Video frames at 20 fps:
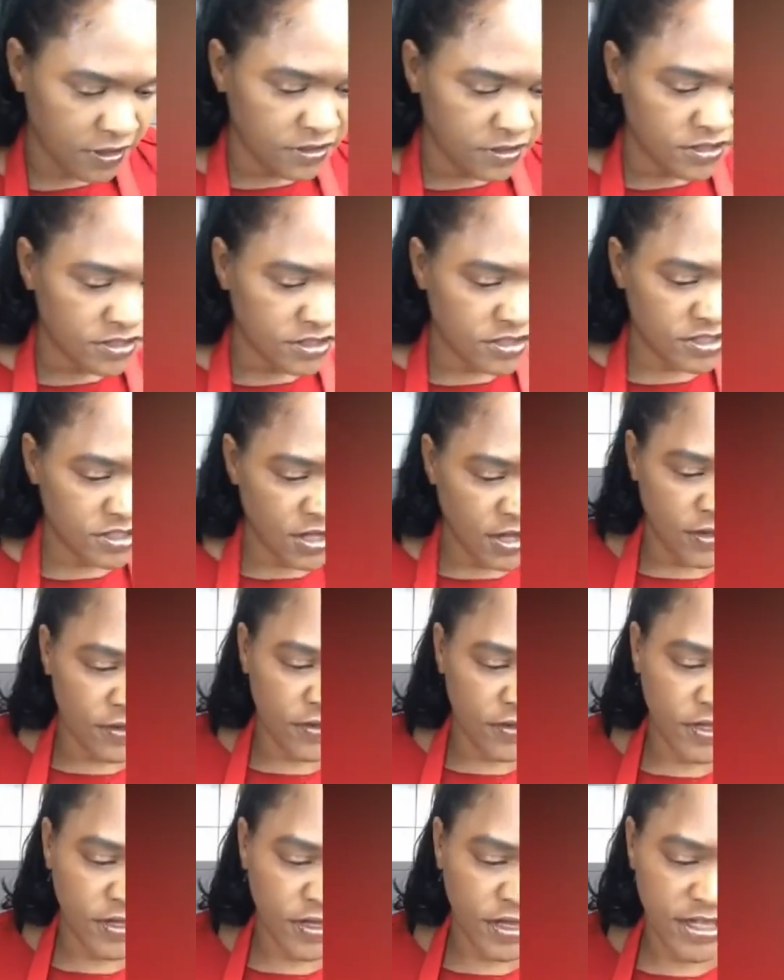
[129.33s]
So
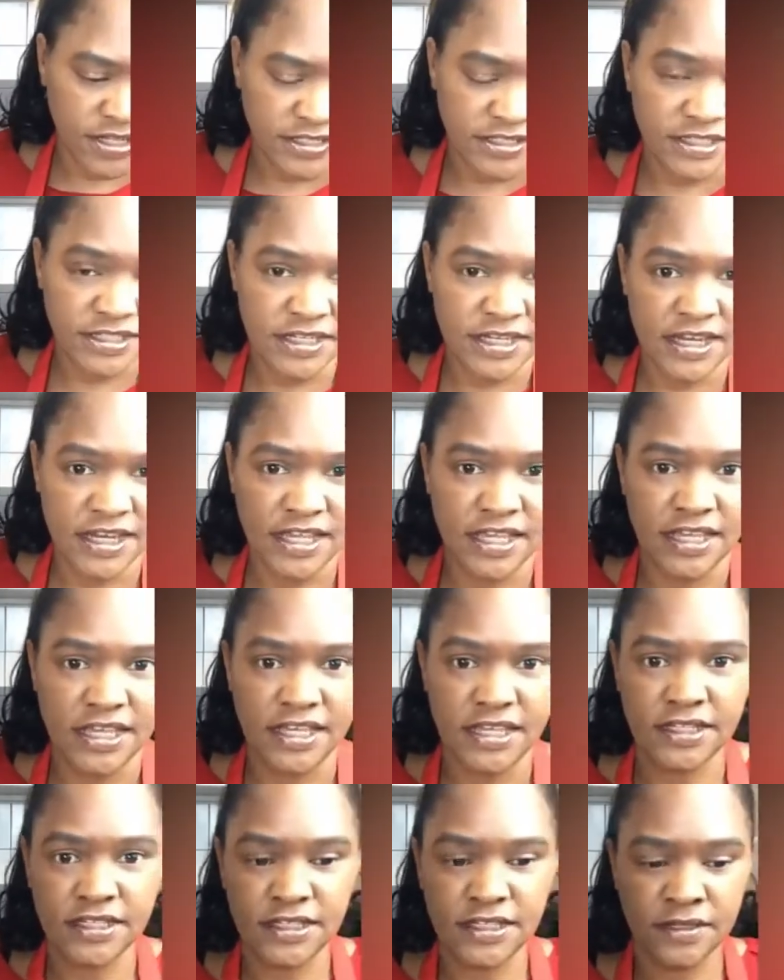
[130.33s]
you're going to
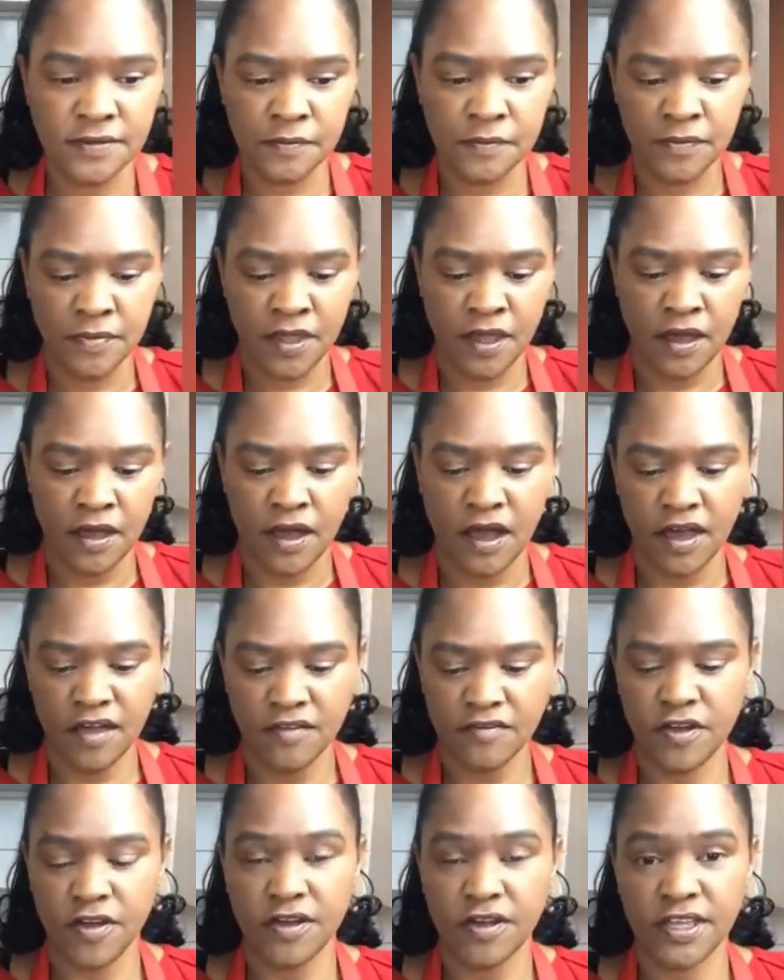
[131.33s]
need,
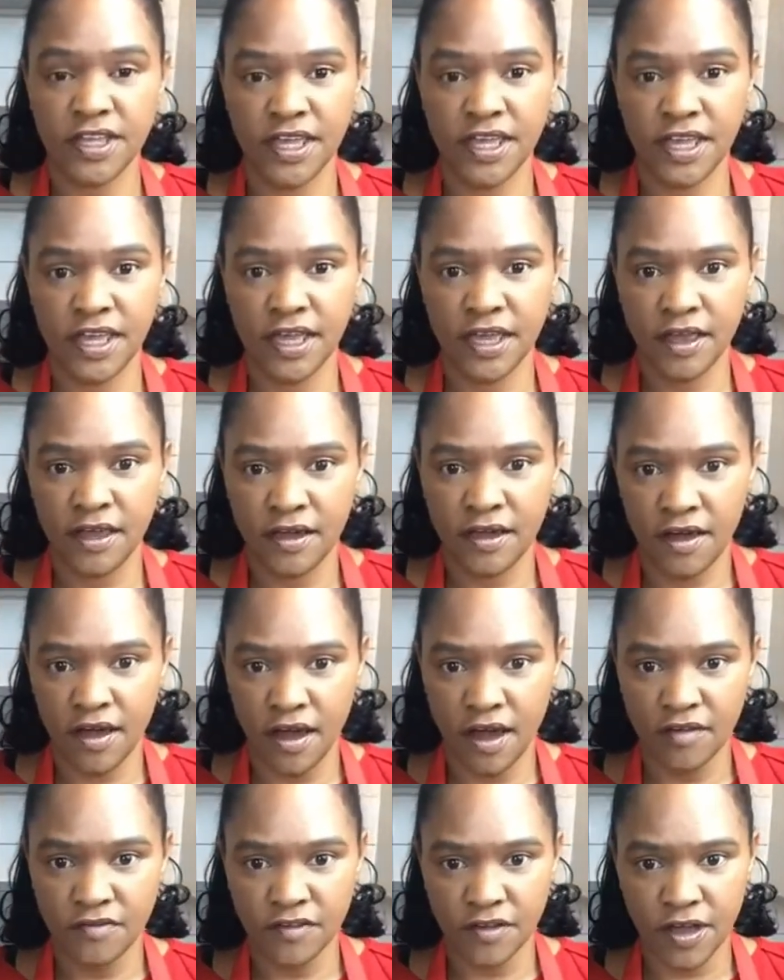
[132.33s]
I've got here
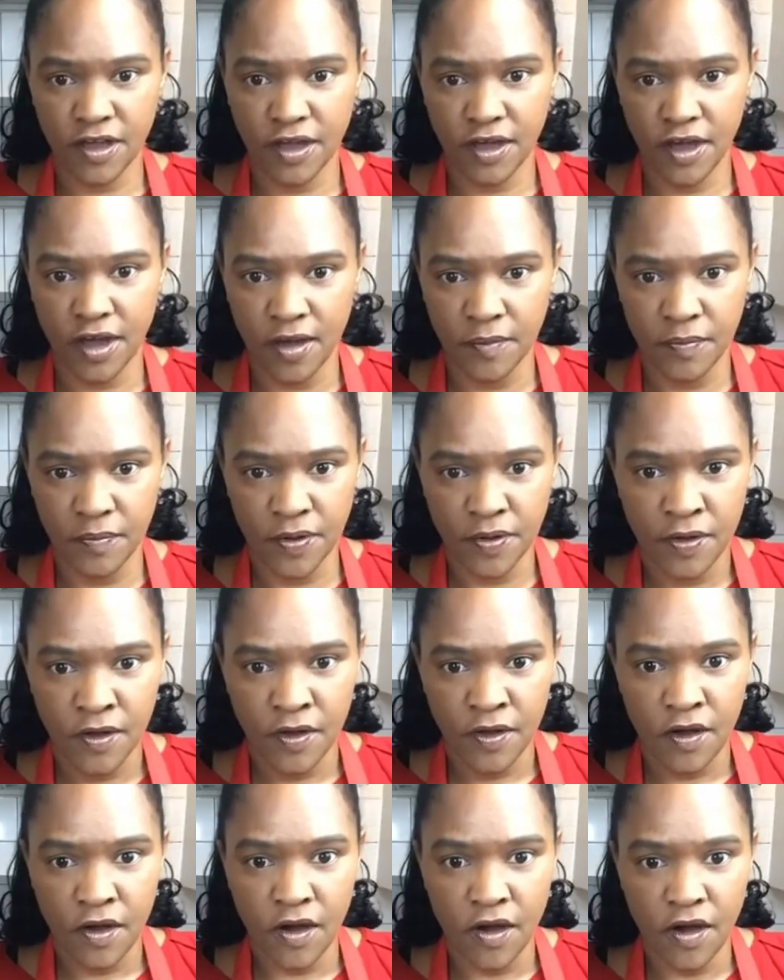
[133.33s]
half a cup
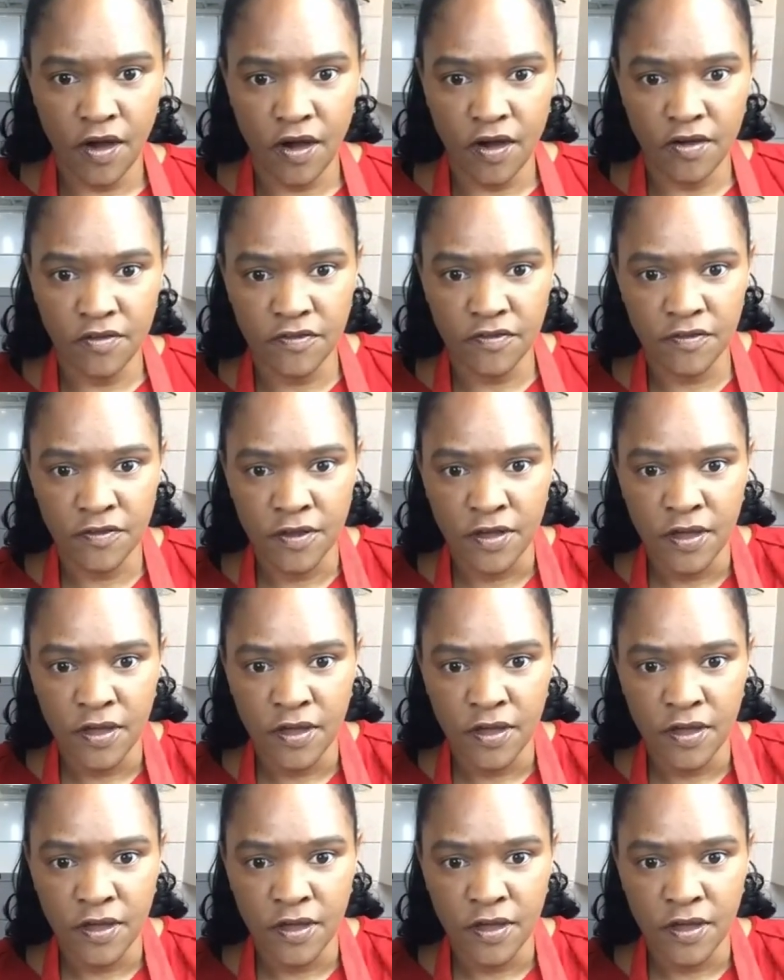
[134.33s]
of